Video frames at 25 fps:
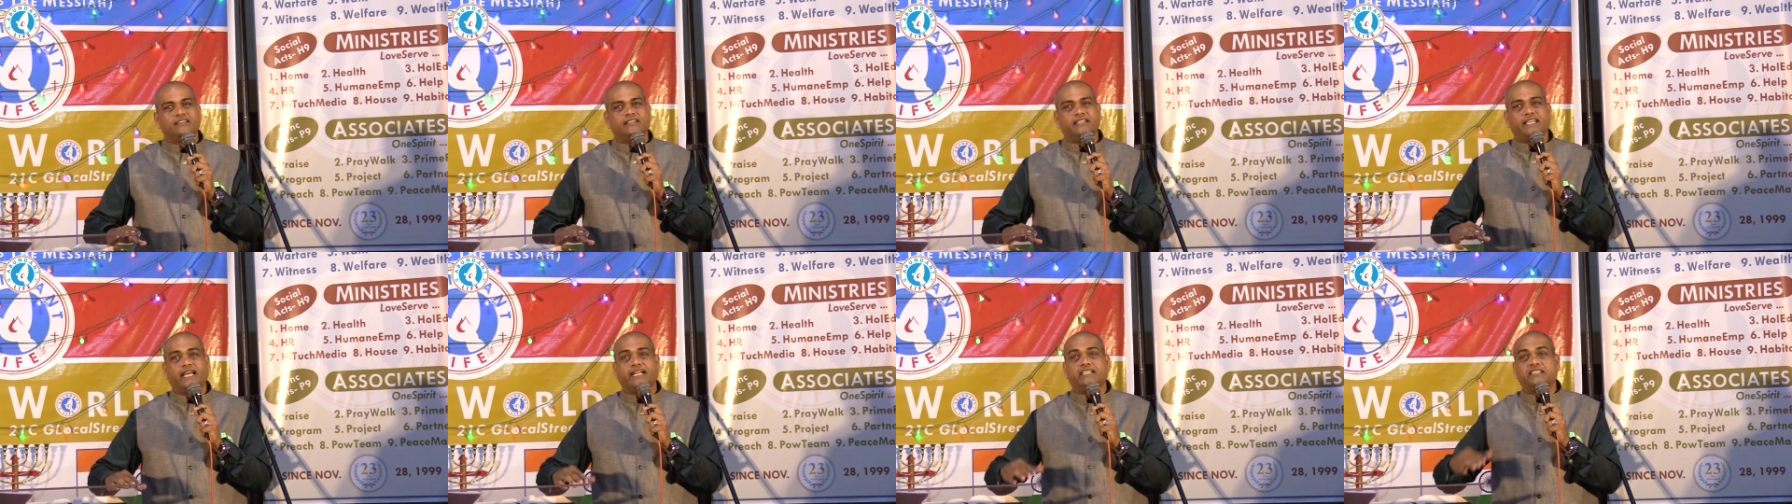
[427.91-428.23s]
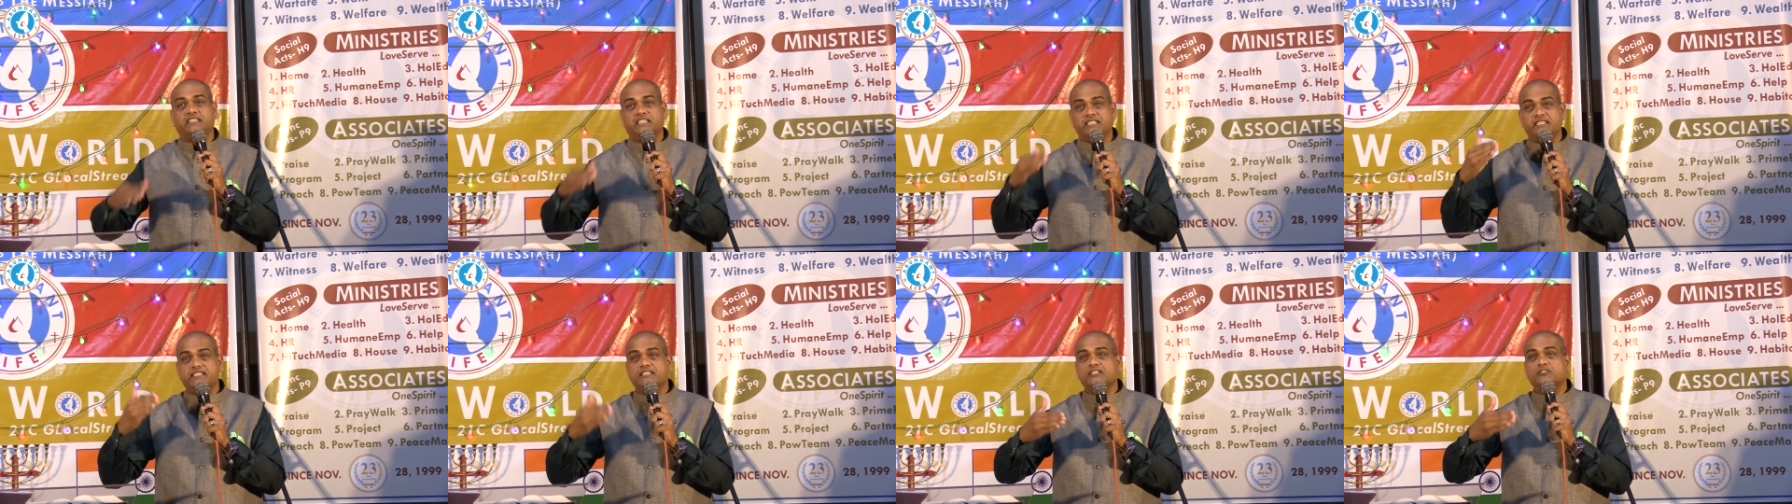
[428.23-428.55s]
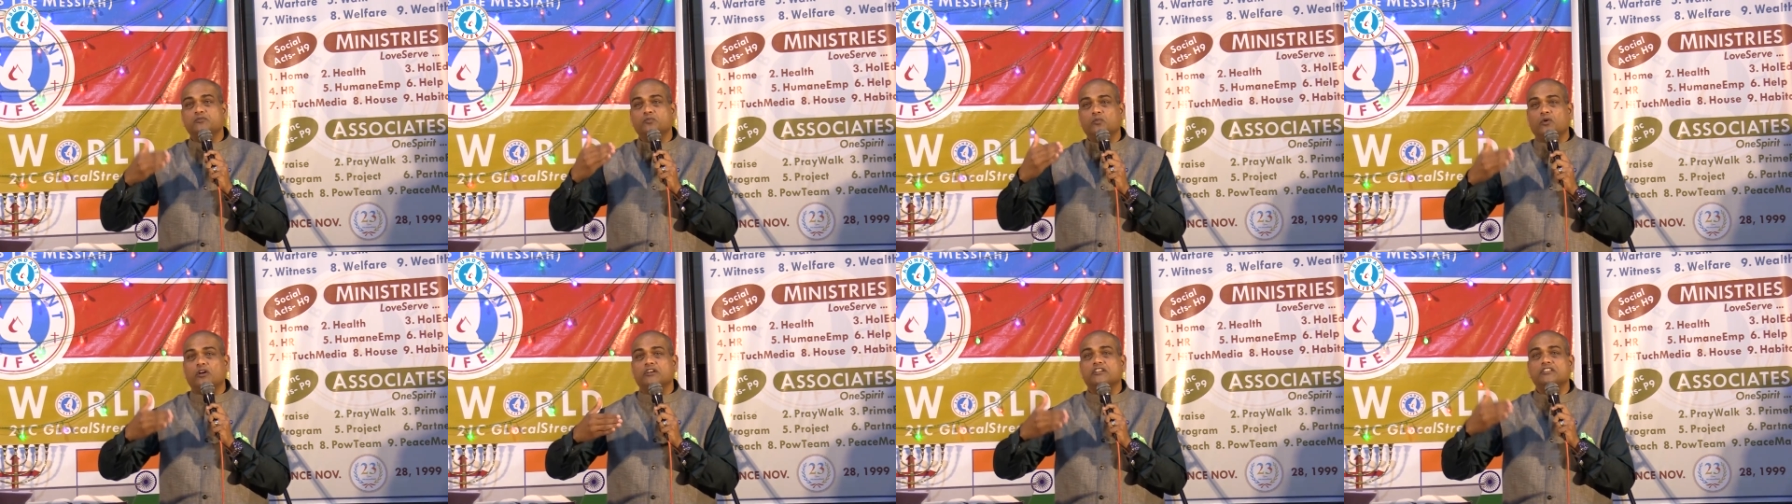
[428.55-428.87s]
that this
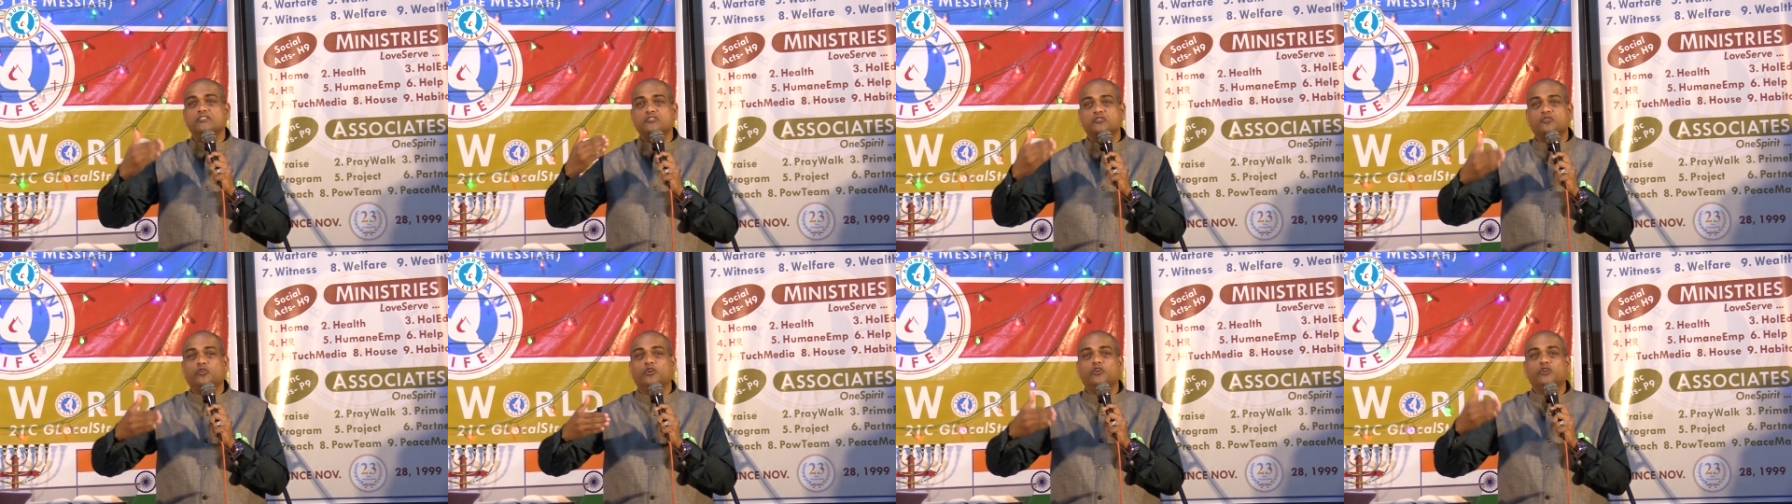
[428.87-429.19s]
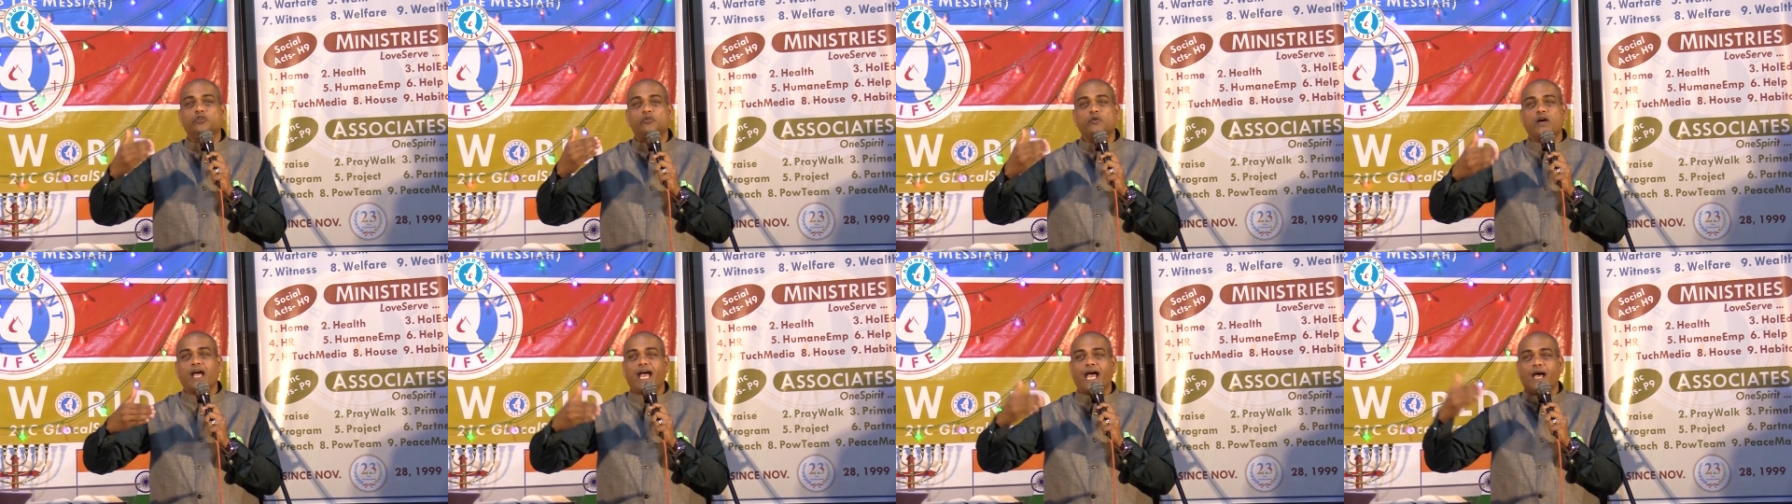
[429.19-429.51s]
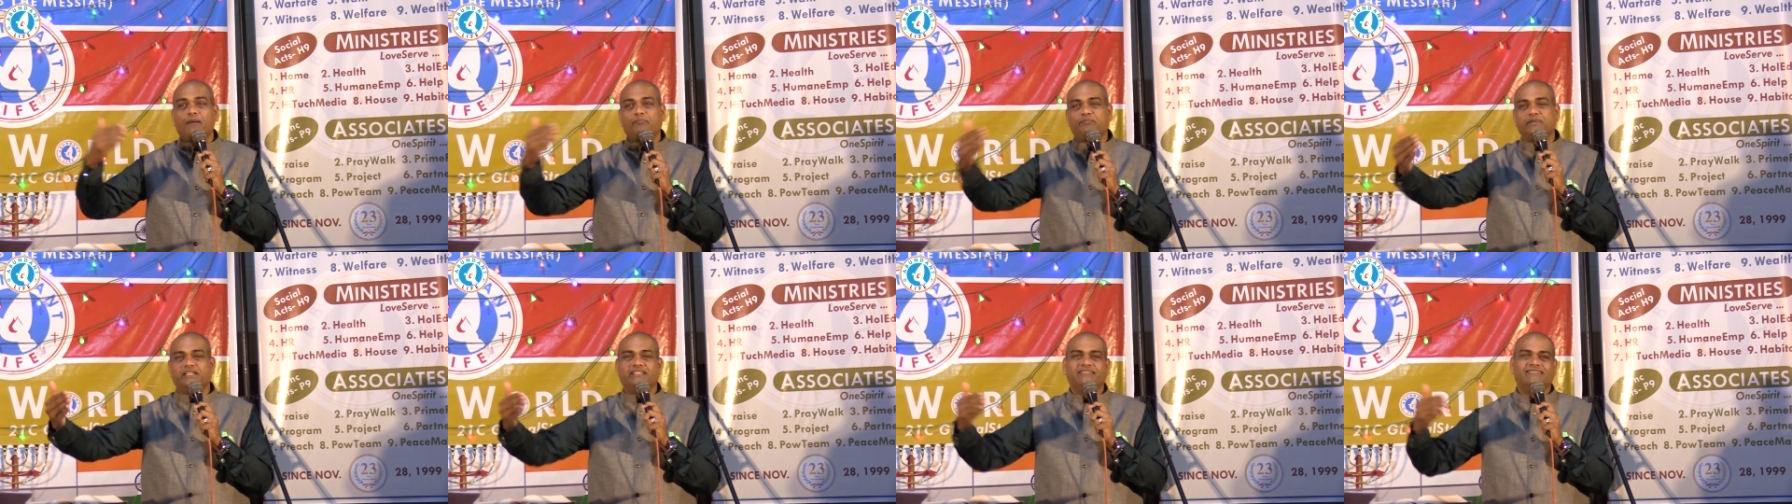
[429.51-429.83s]
is what is going to
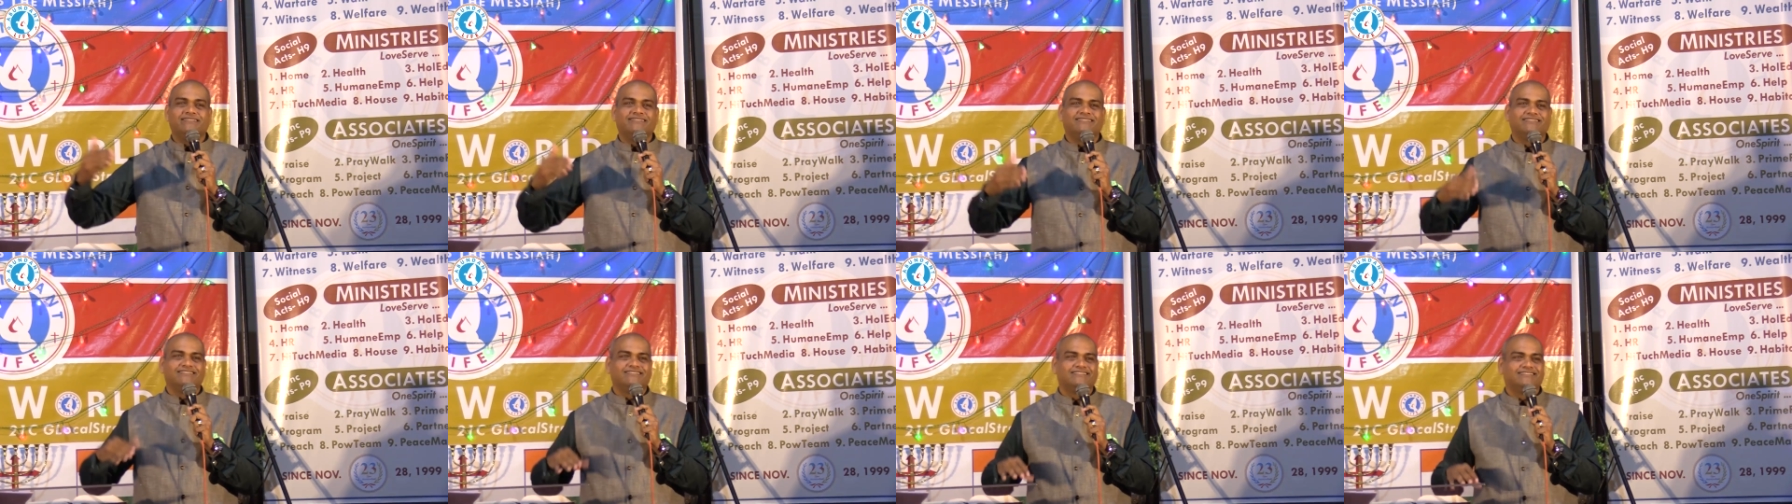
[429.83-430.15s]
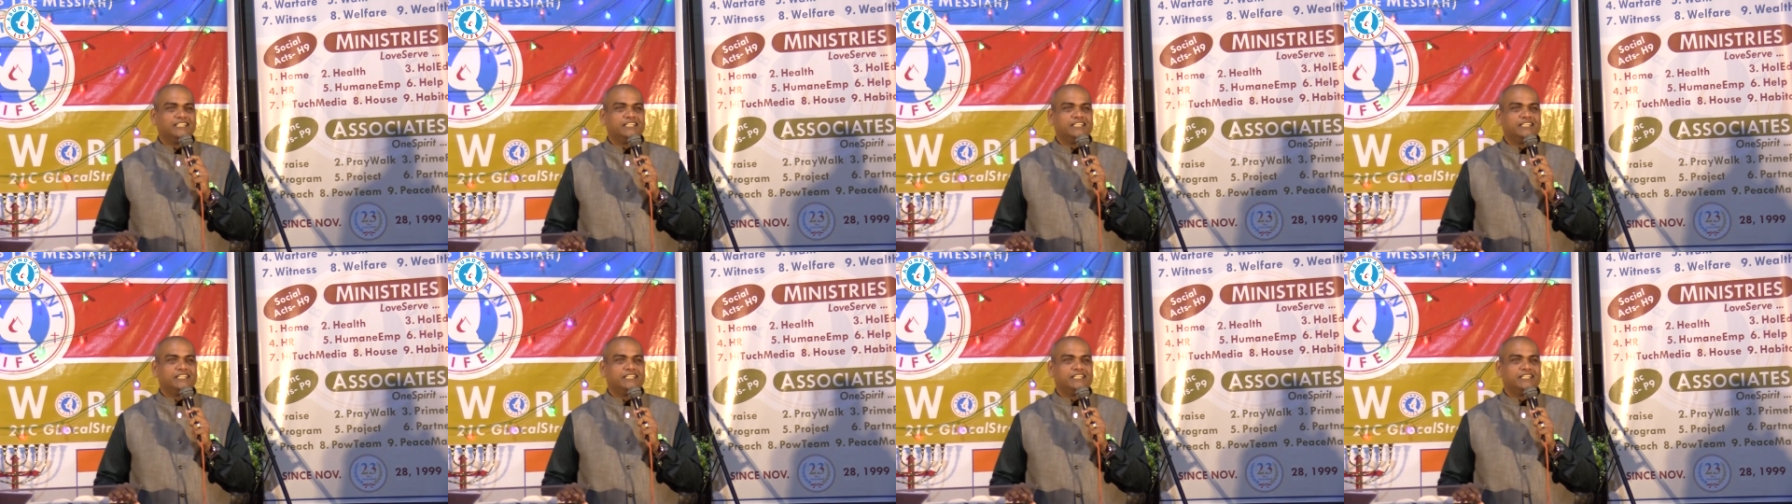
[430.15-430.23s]
happen.